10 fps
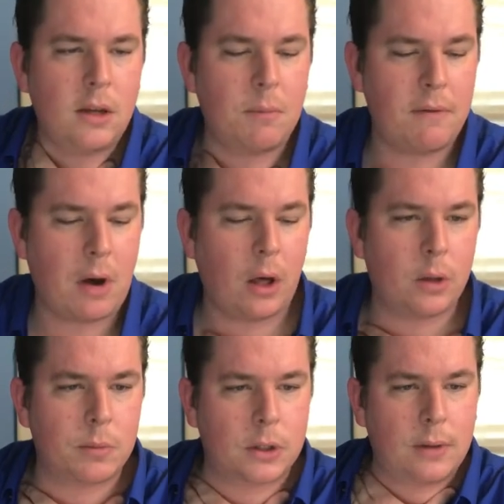If my
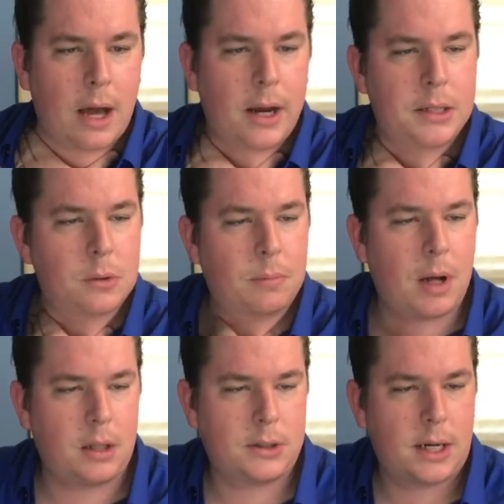volume's too loud, I do
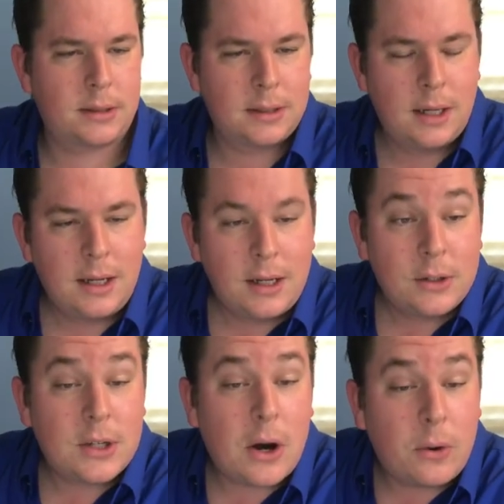apologize.
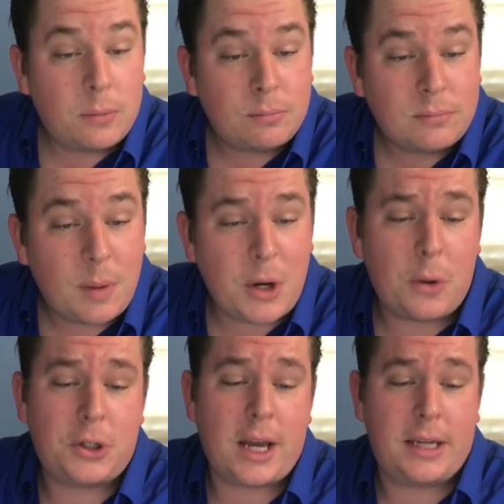So let me know
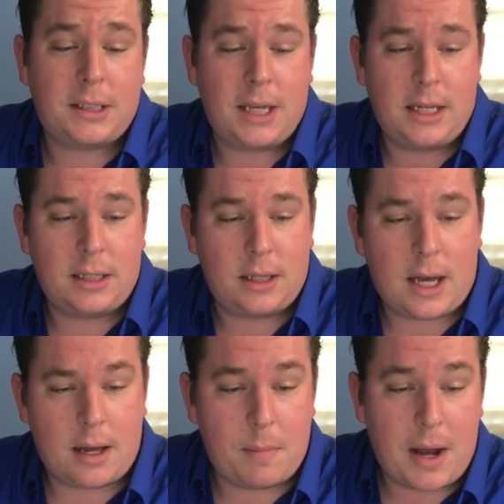what you guys think
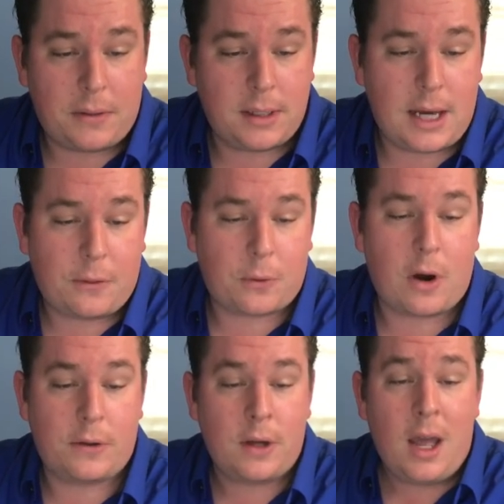uh, about the Death
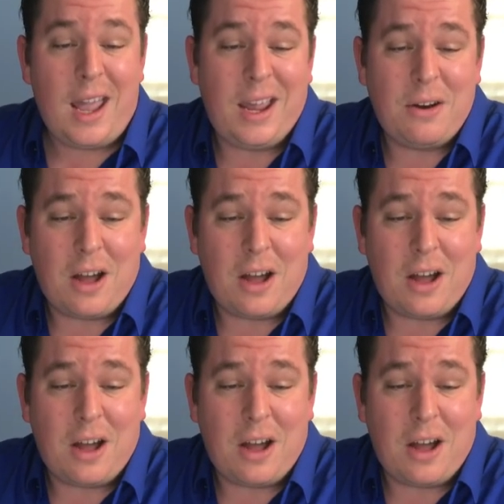Cross. And